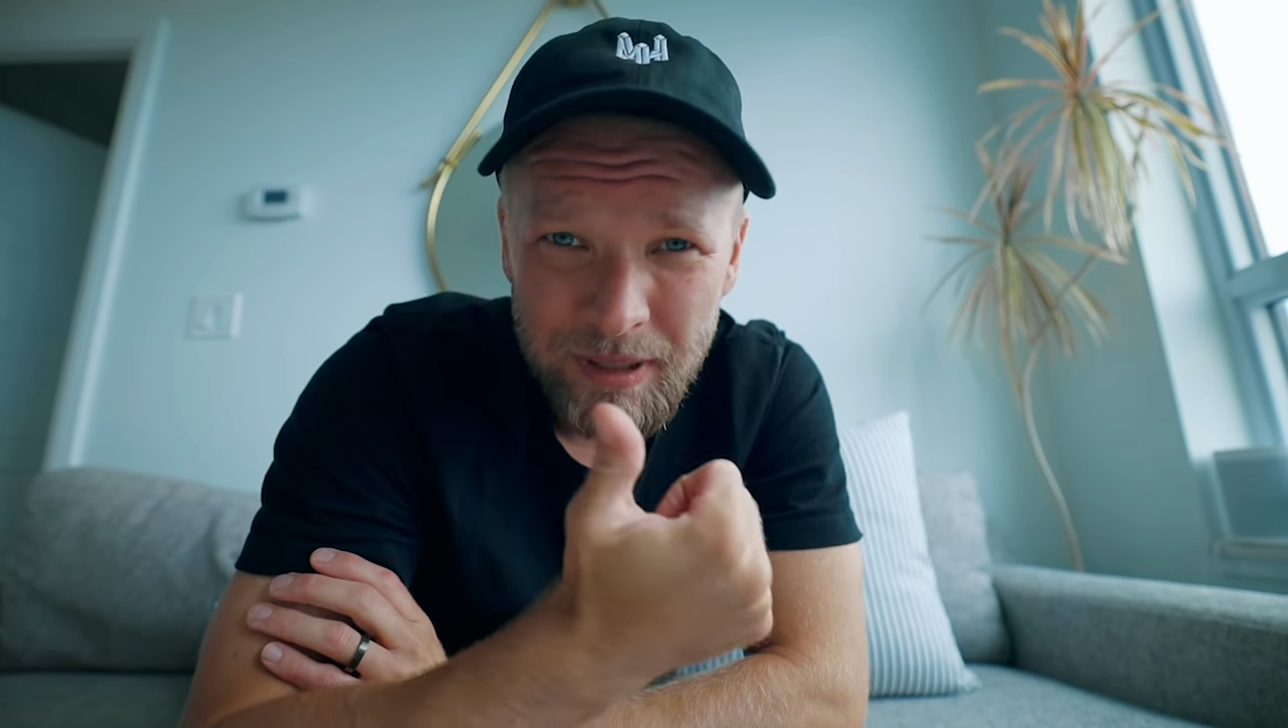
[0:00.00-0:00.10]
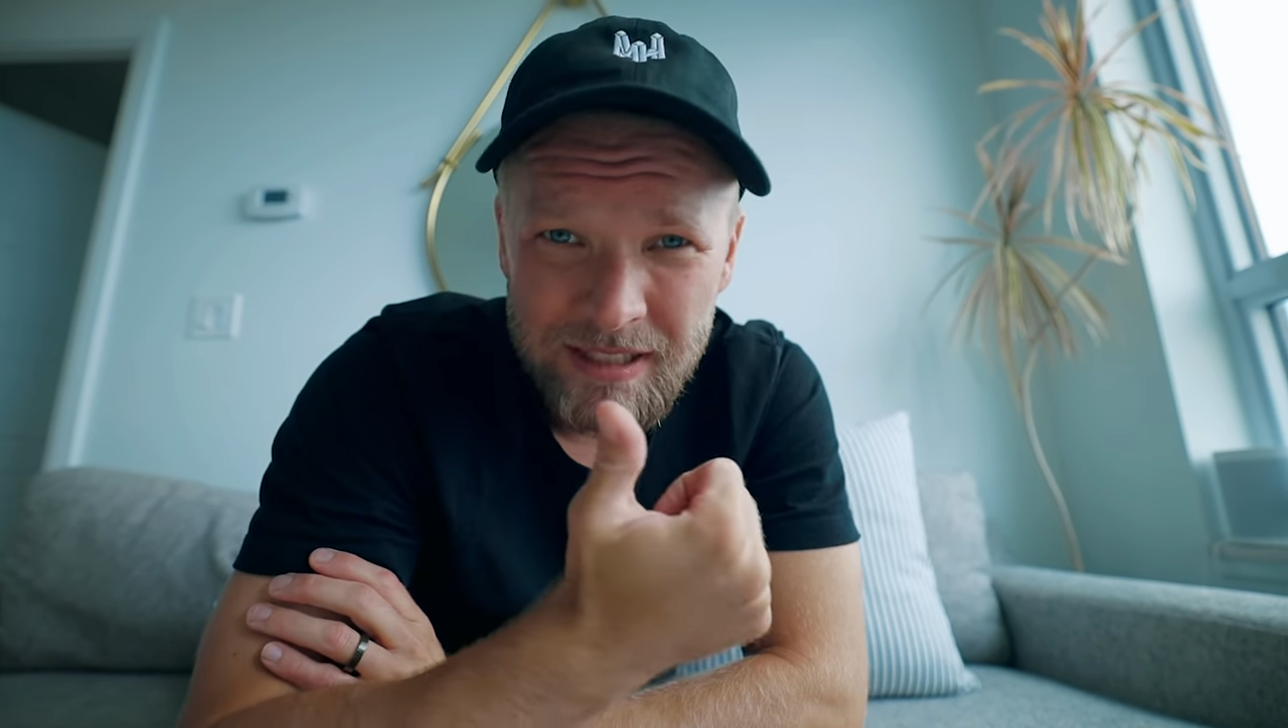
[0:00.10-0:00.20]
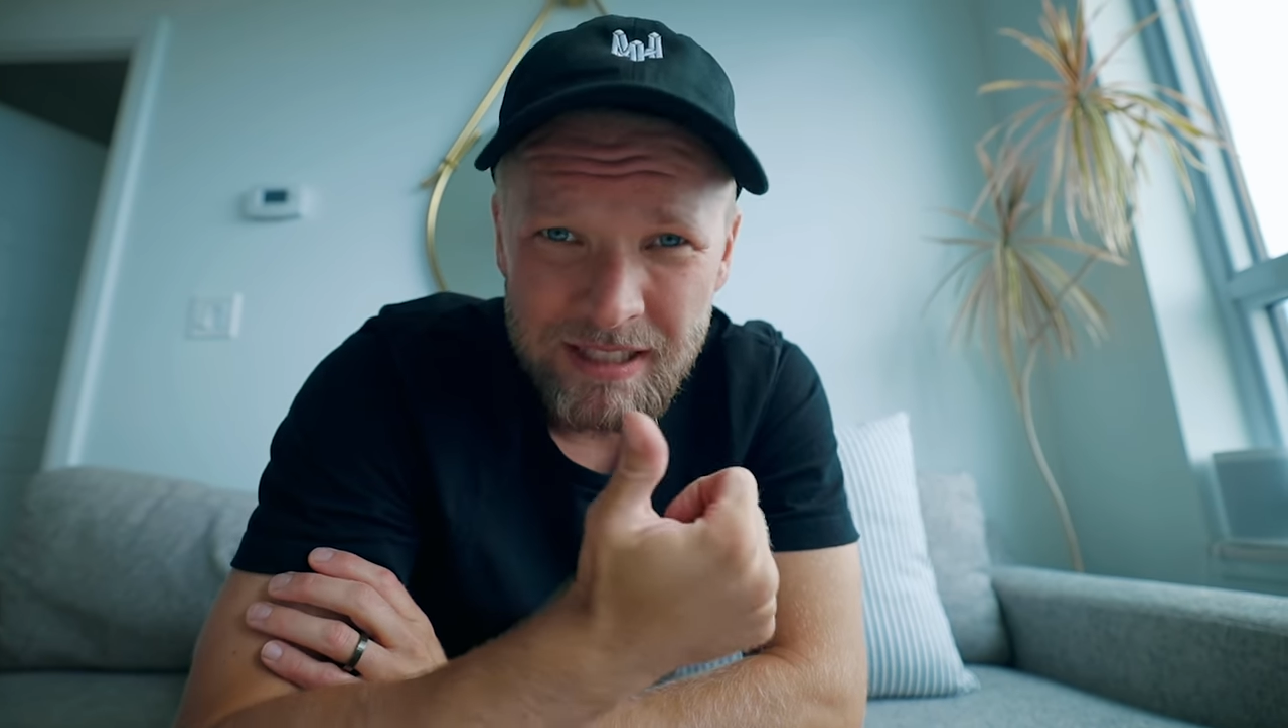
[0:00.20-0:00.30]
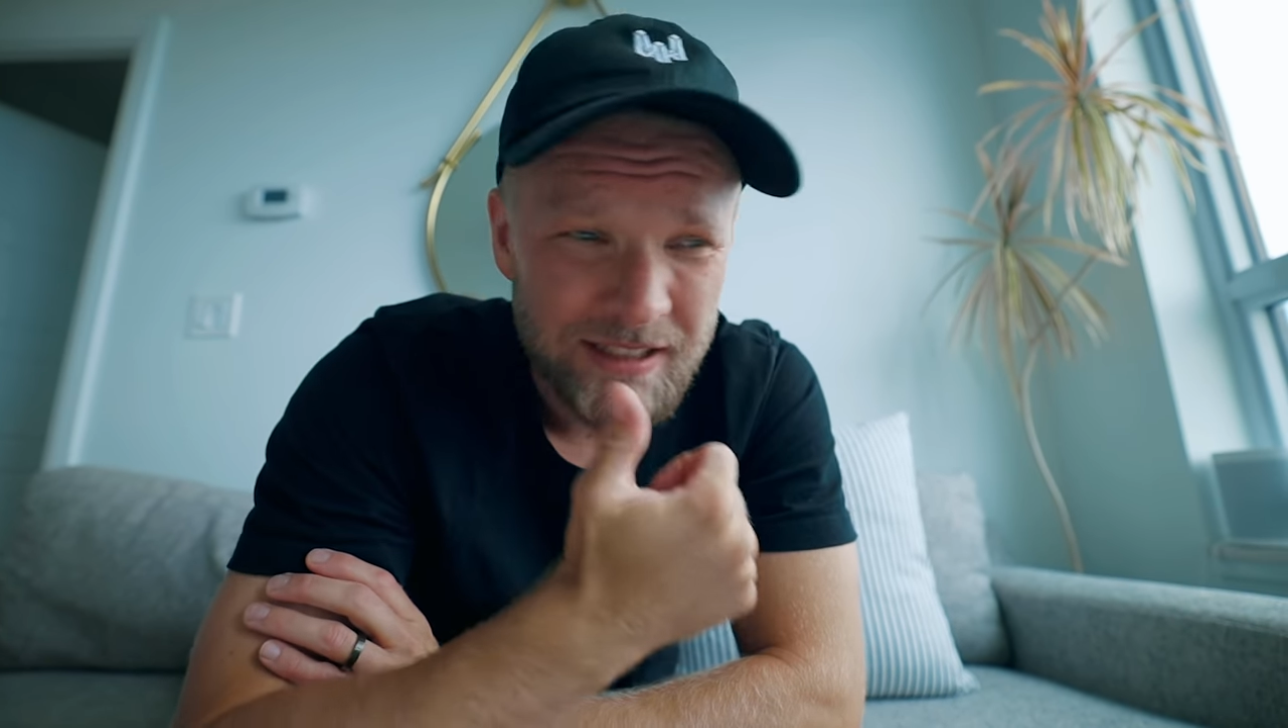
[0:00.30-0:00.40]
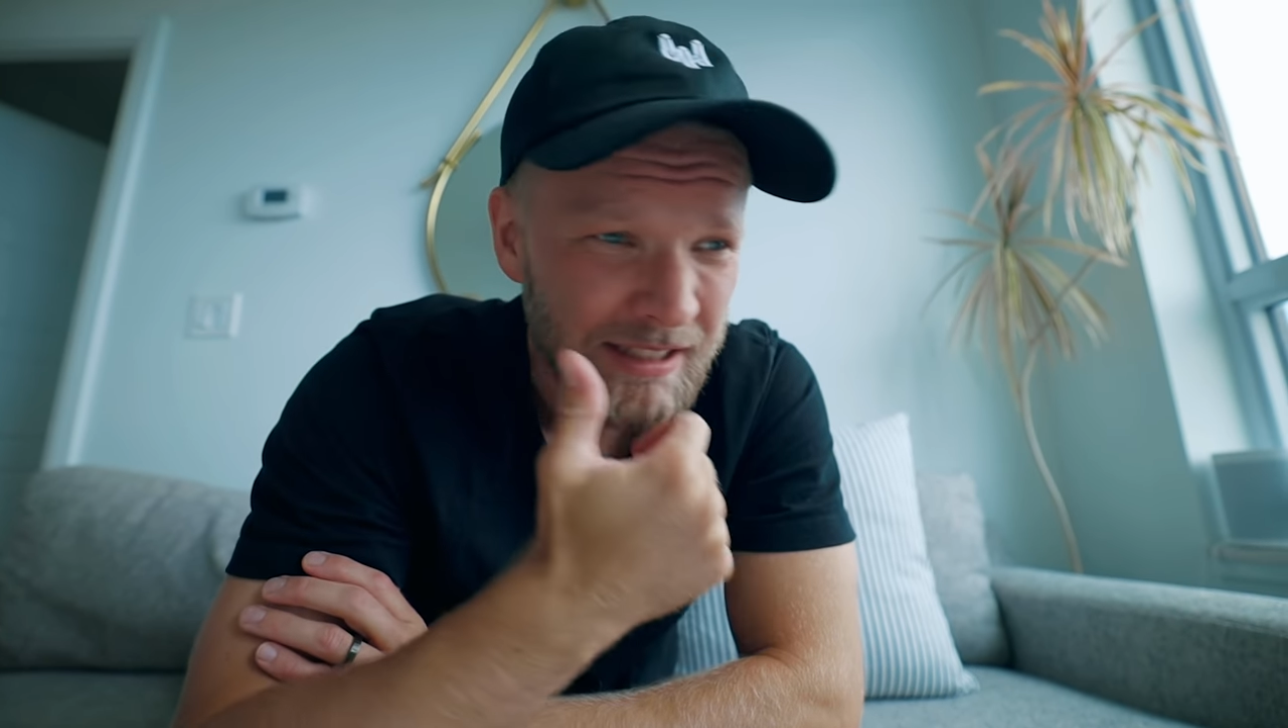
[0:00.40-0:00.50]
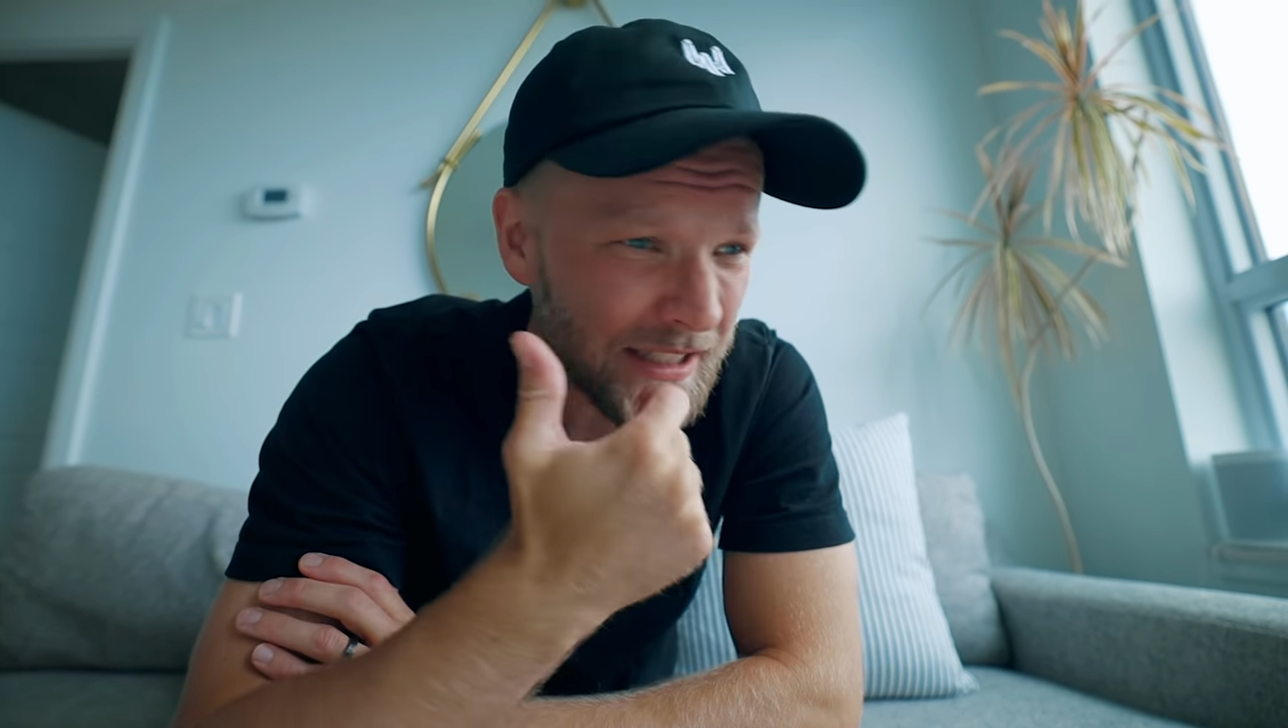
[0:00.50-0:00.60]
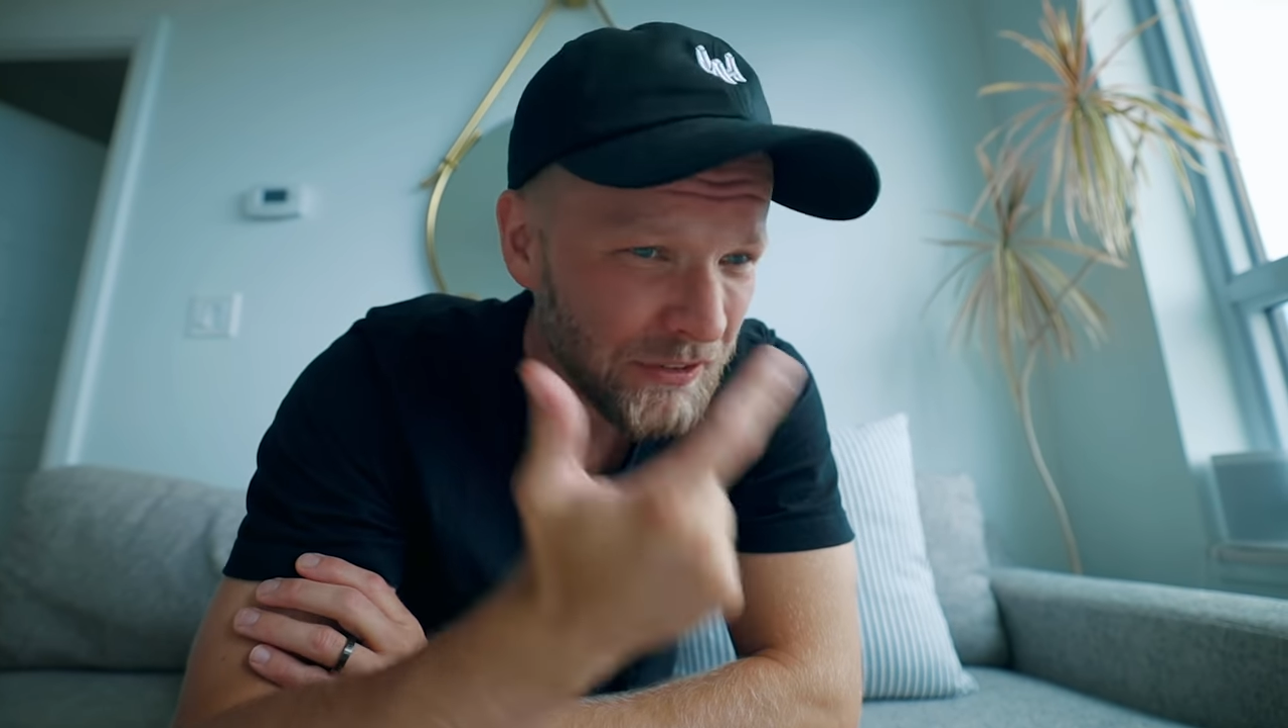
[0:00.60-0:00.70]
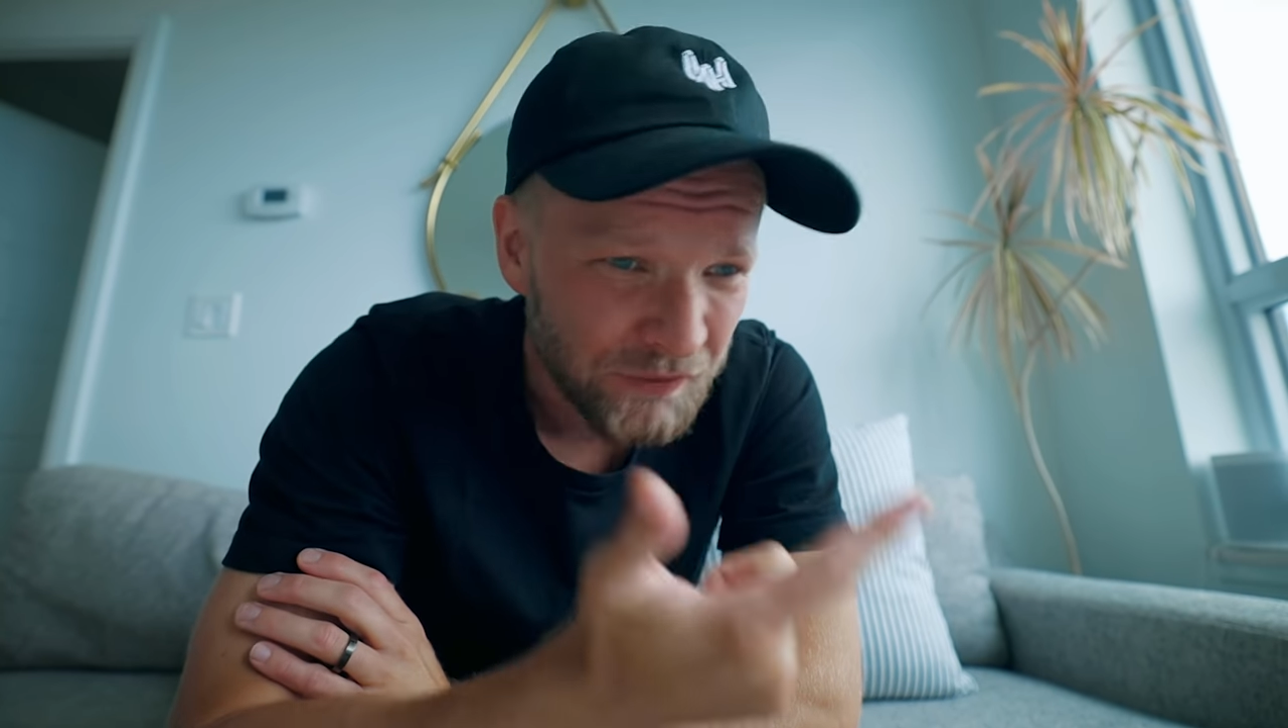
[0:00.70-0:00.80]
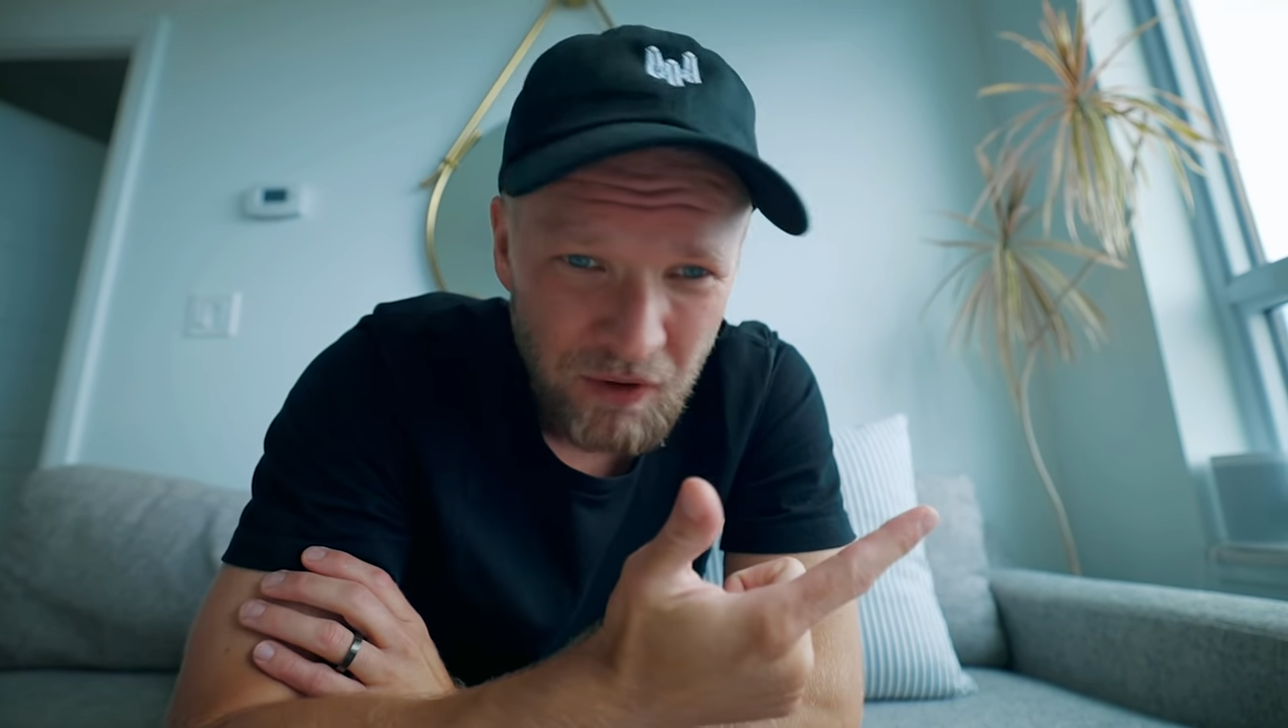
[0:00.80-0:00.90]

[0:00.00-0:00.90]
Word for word: businesses,